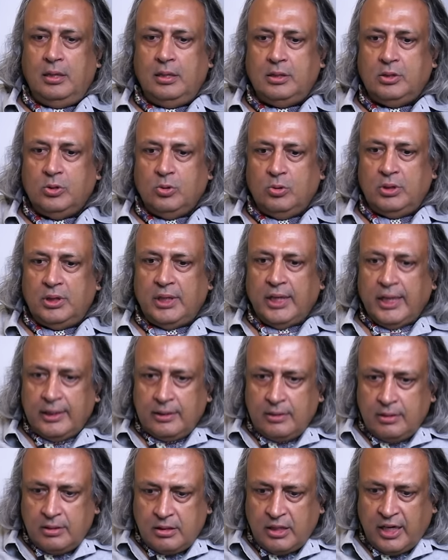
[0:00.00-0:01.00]
So
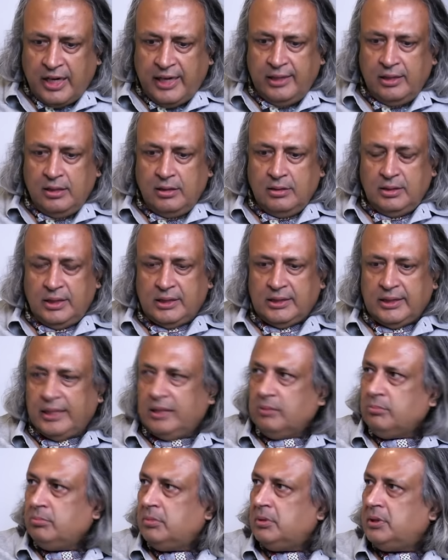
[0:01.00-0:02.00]
they set
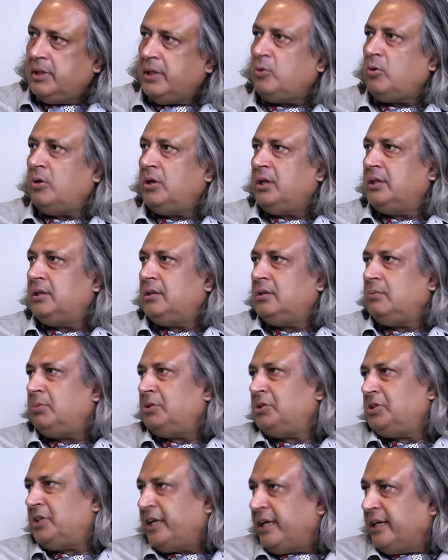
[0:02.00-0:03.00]
up, they called it the
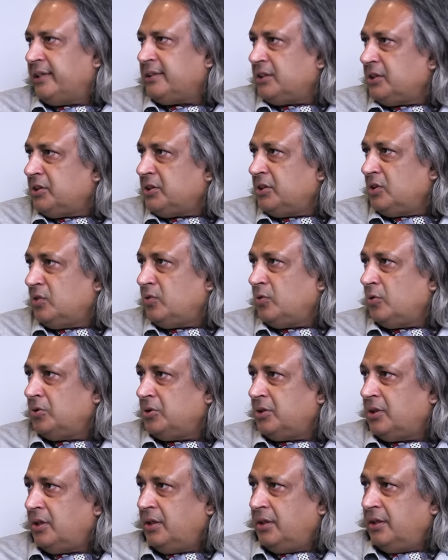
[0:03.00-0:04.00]
Panjshiri Resistance
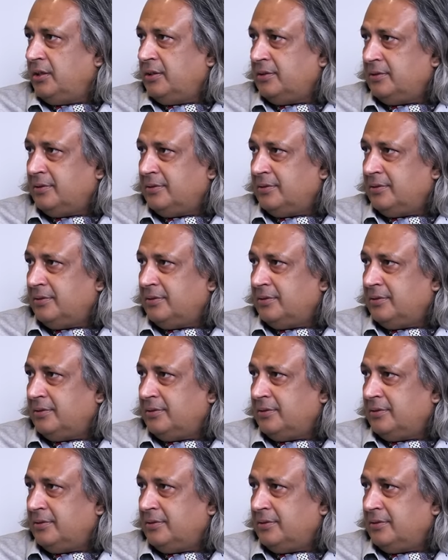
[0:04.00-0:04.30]
Force earlier.